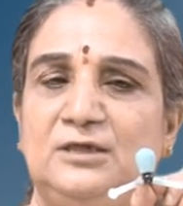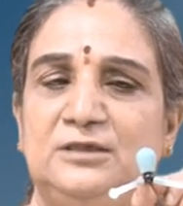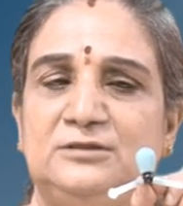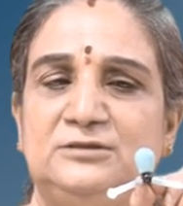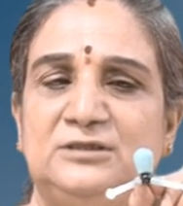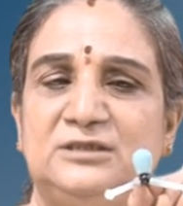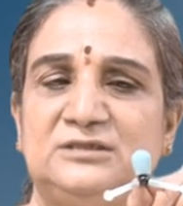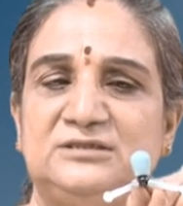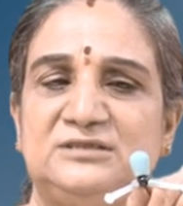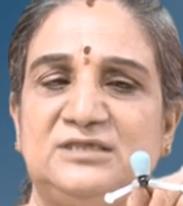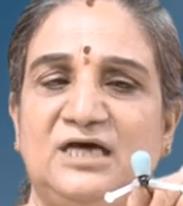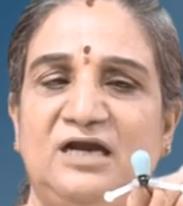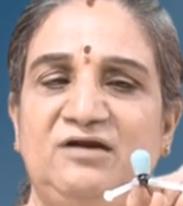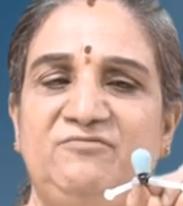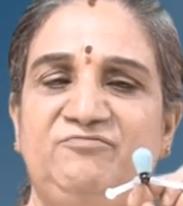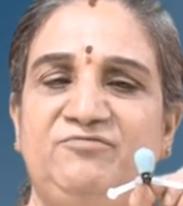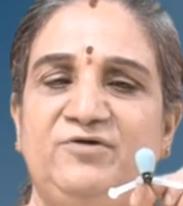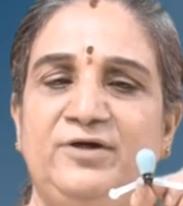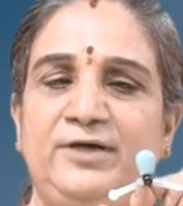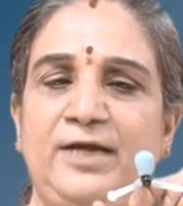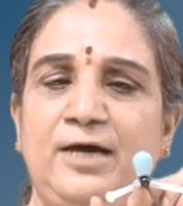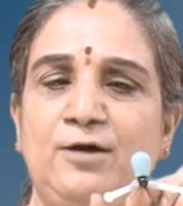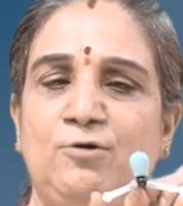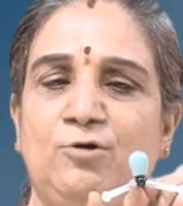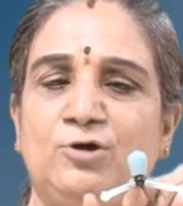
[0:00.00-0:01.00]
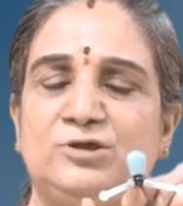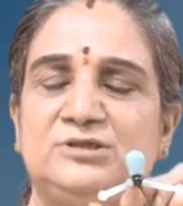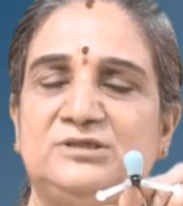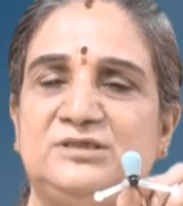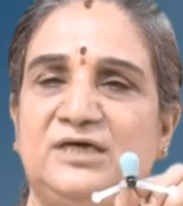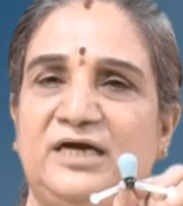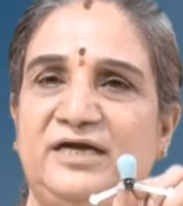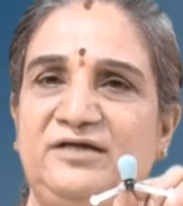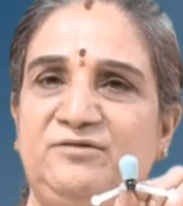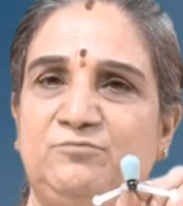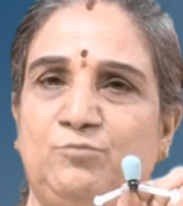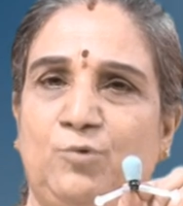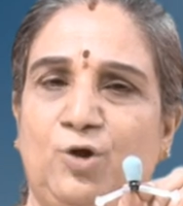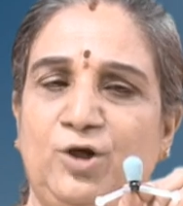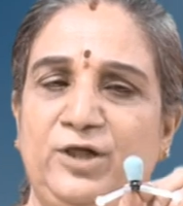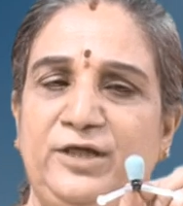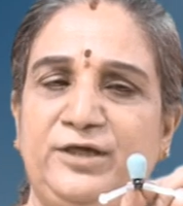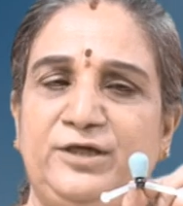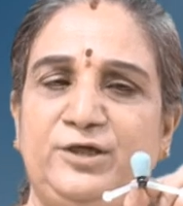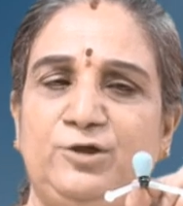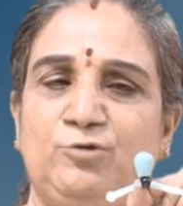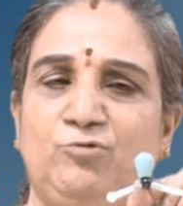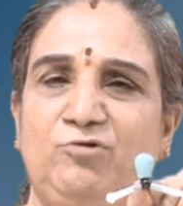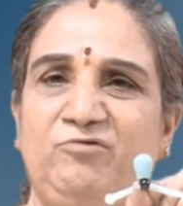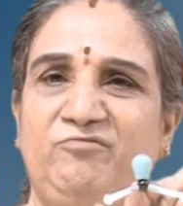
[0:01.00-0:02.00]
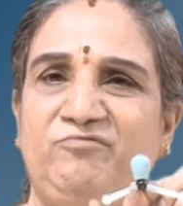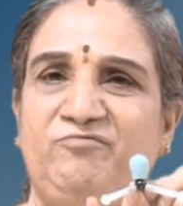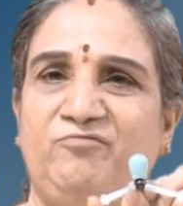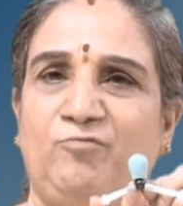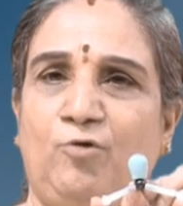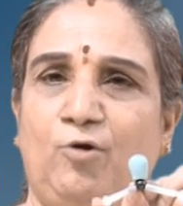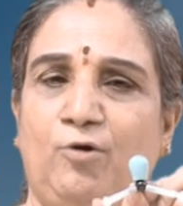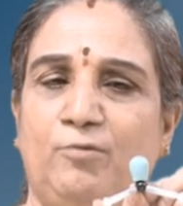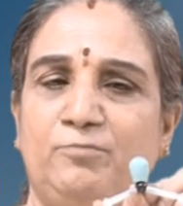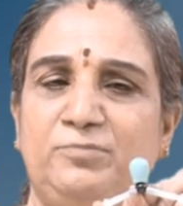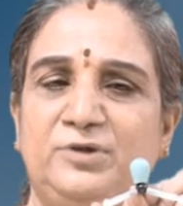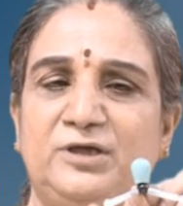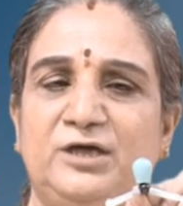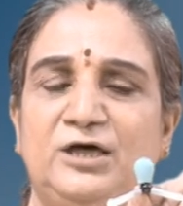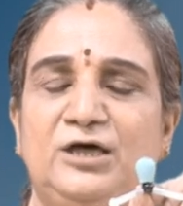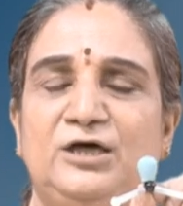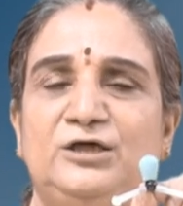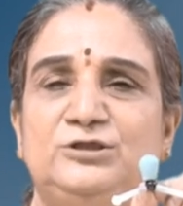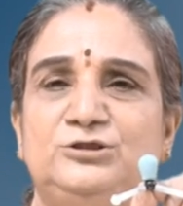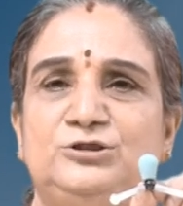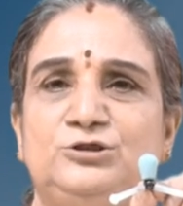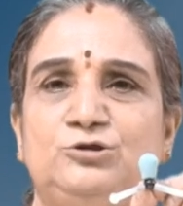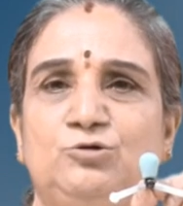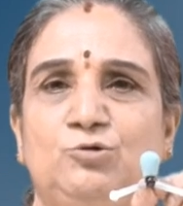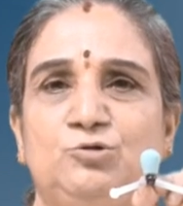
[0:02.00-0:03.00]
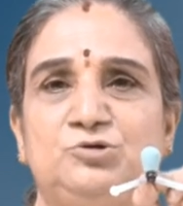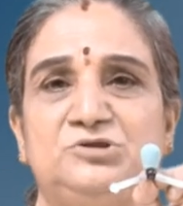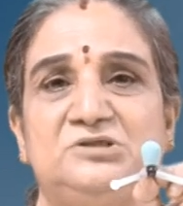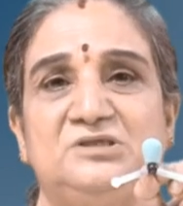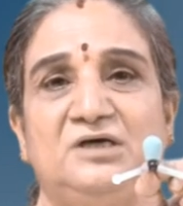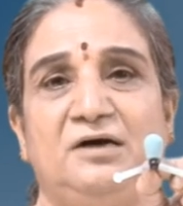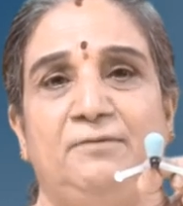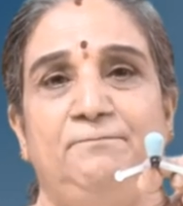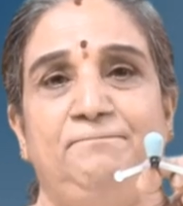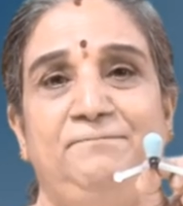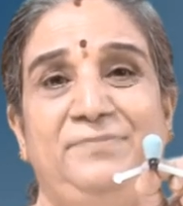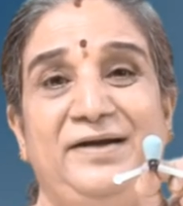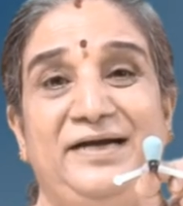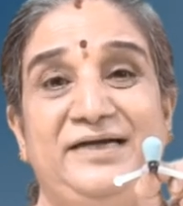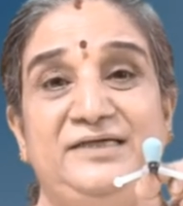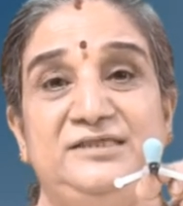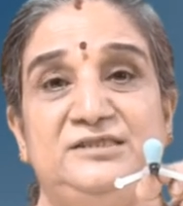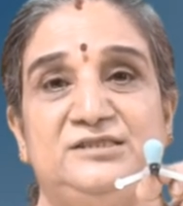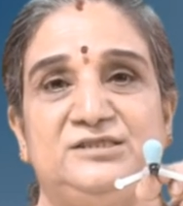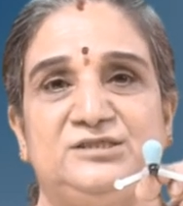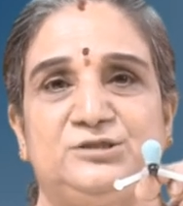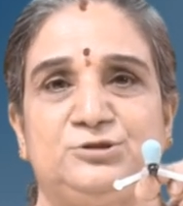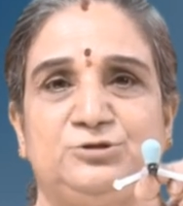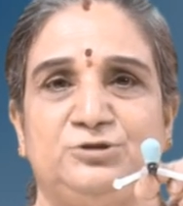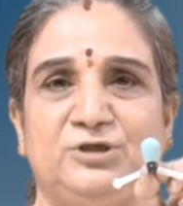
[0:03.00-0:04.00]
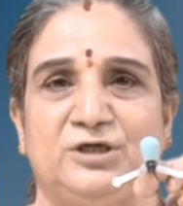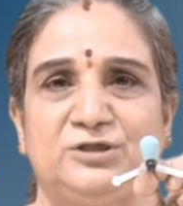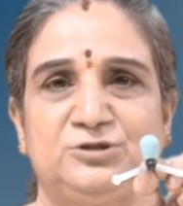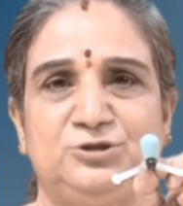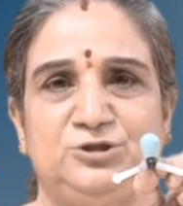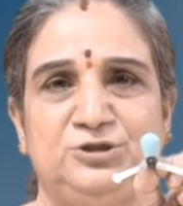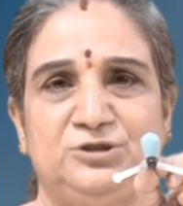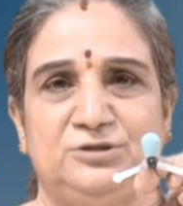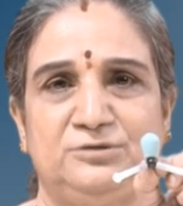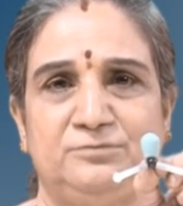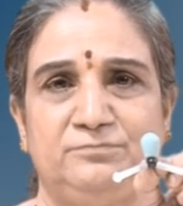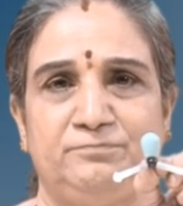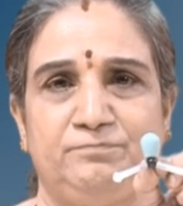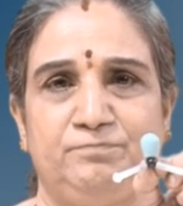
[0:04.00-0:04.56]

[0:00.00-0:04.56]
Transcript: the sulfur dioxide molecule formed shows a bent structure.